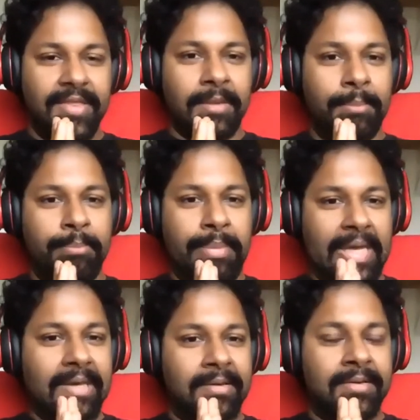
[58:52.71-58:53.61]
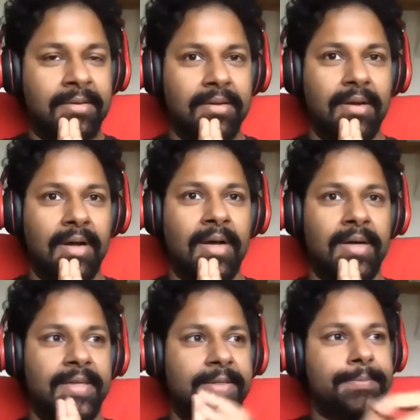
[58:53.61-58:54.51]
The big
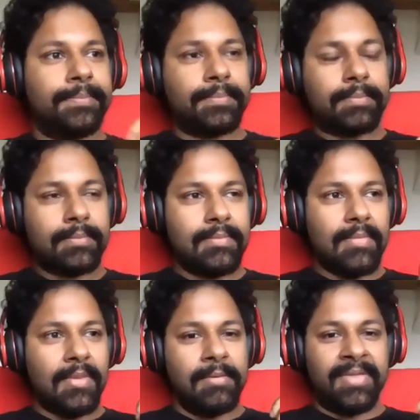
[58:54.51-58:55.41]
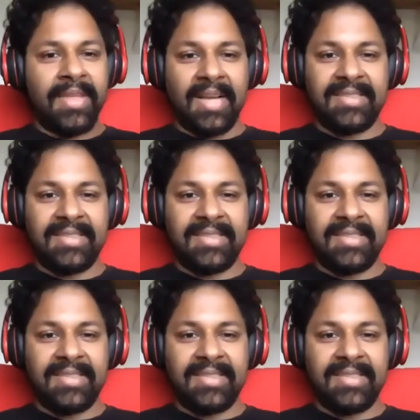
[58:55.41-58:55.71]
thing